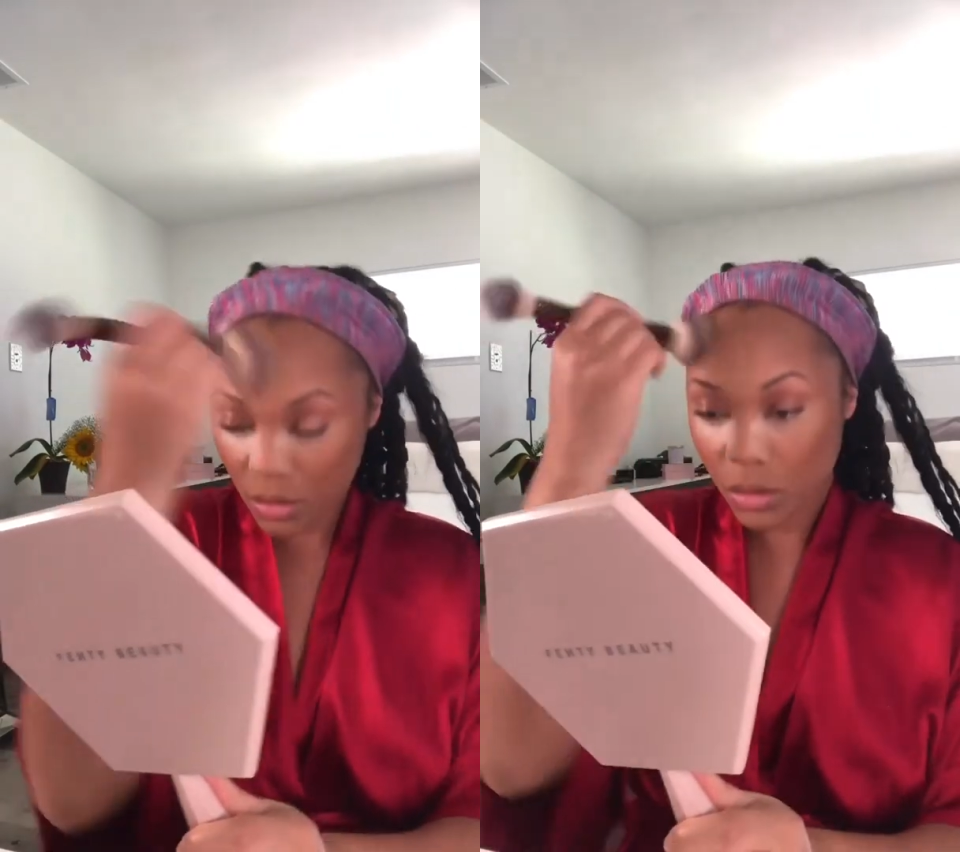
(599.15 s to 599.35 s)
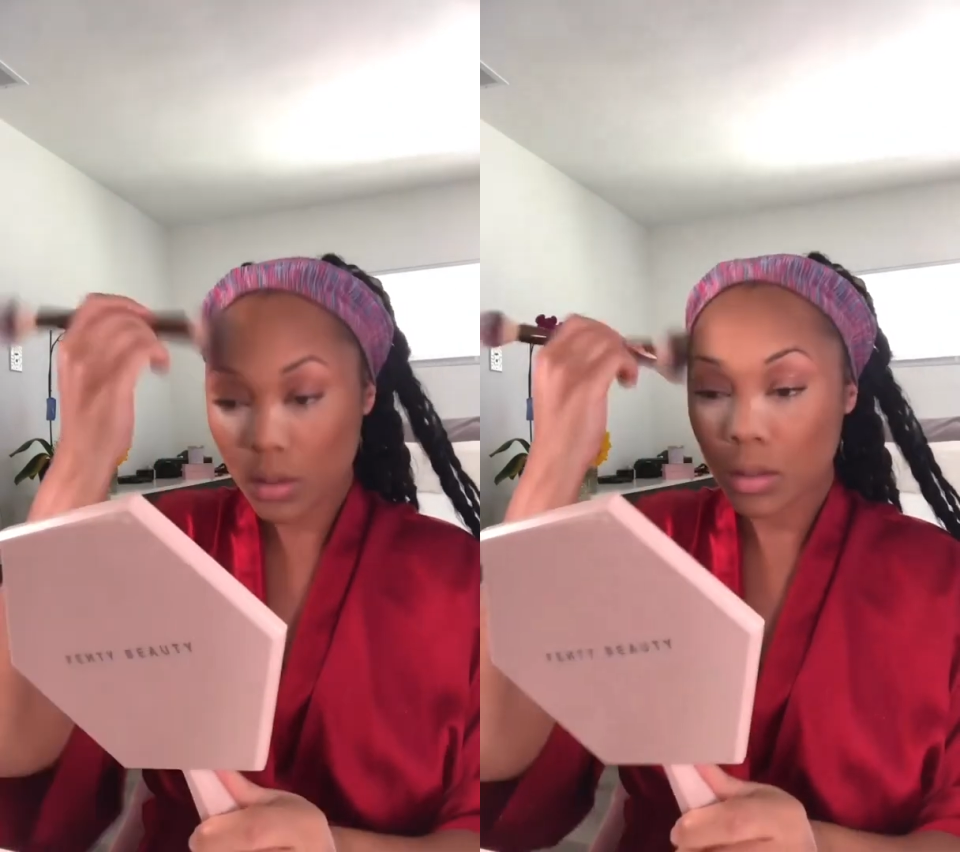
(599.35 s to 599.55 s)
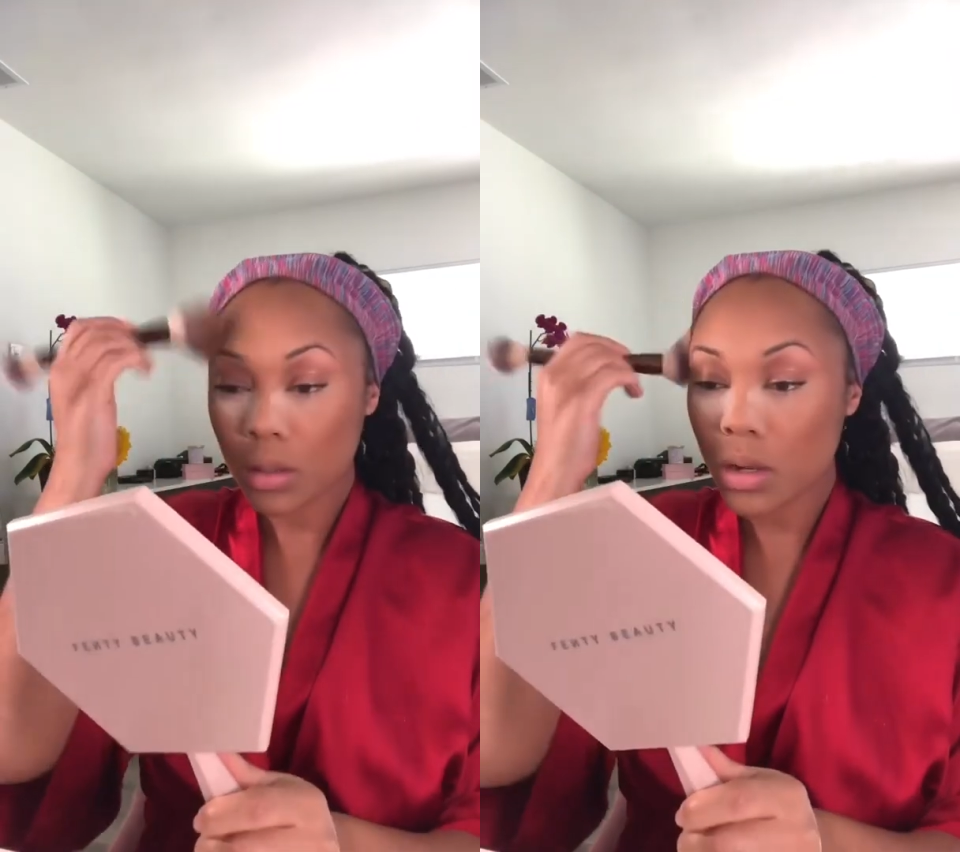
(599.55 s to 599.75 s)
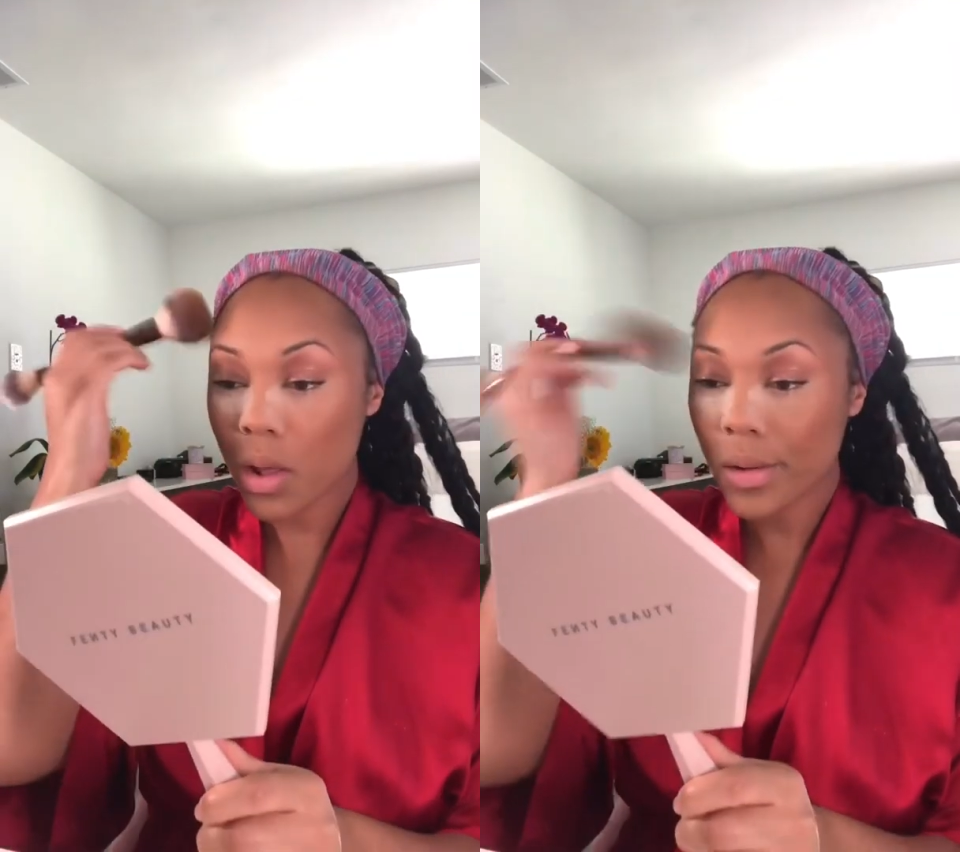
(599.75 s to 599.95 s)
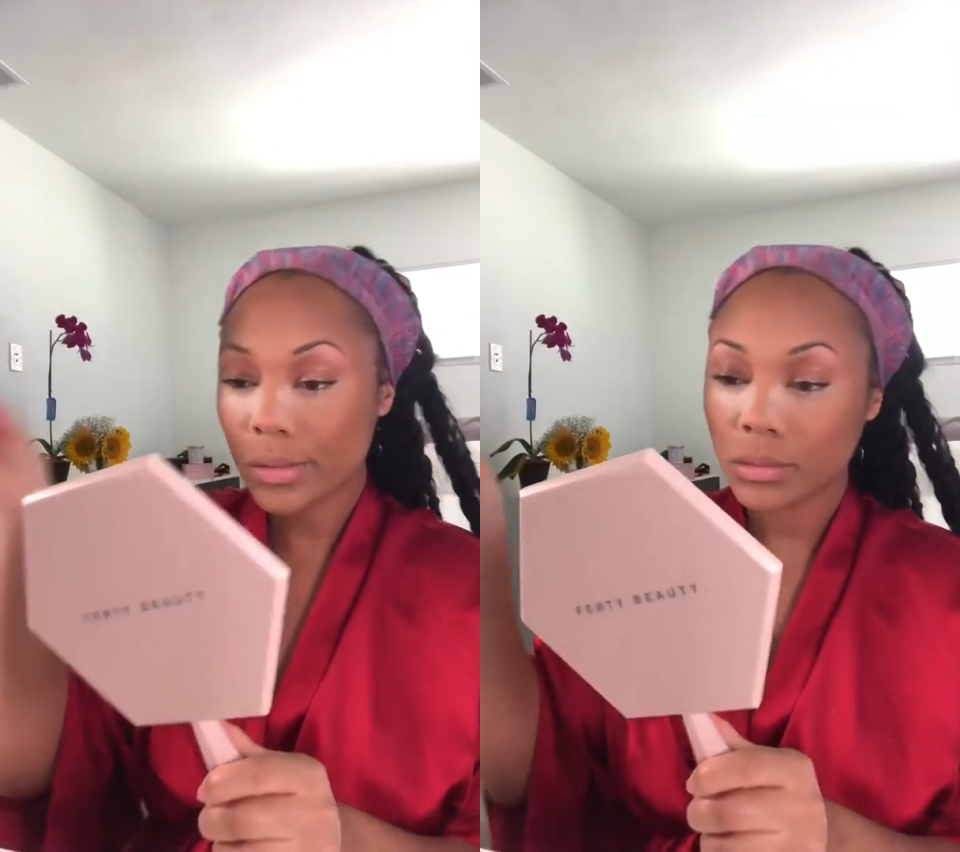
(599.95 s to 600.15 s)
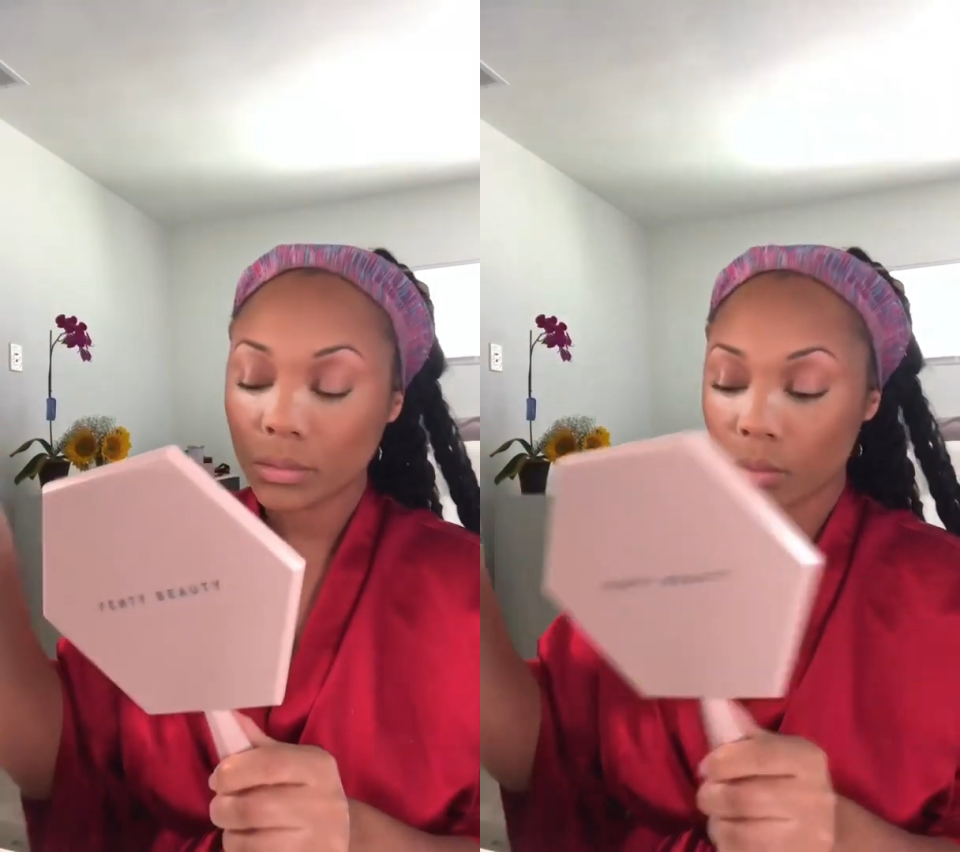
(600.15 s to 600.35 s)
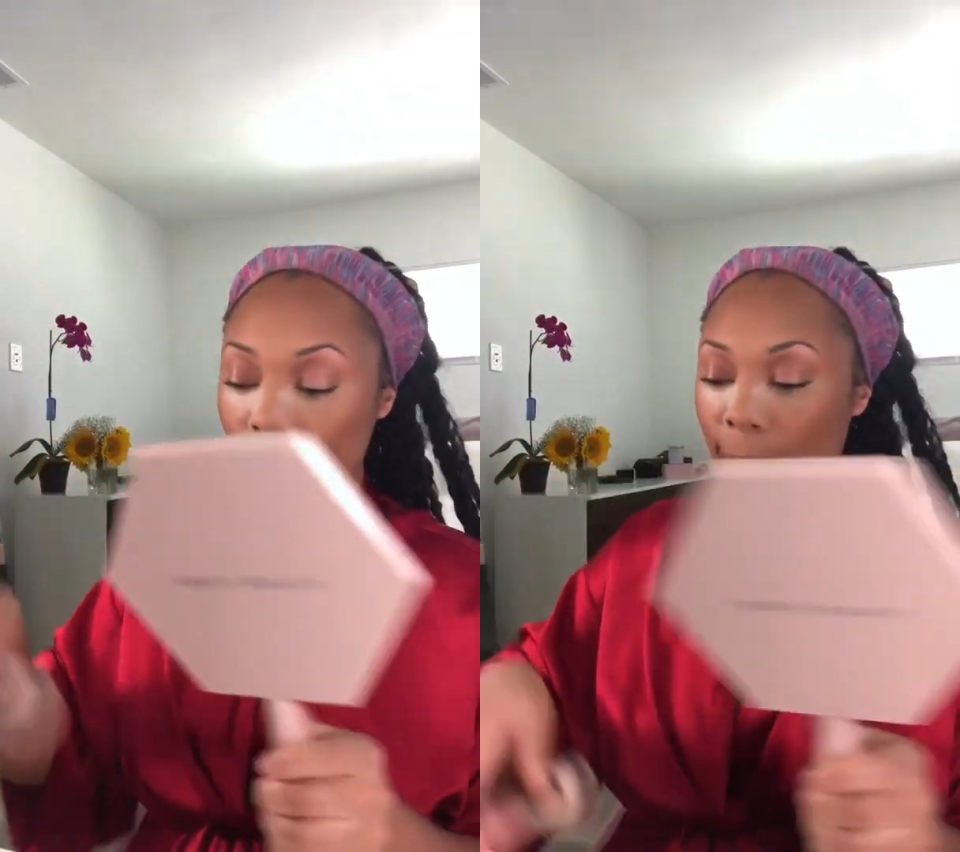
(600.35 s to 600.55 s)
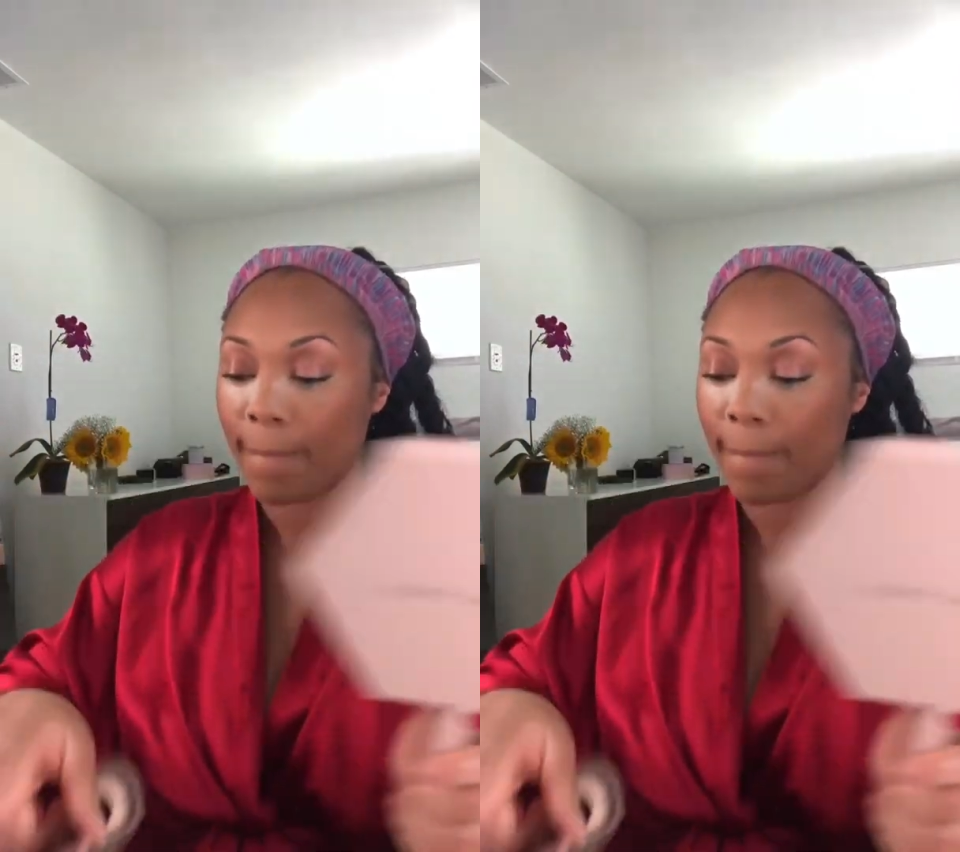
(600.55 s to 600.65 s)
contouring my nose, but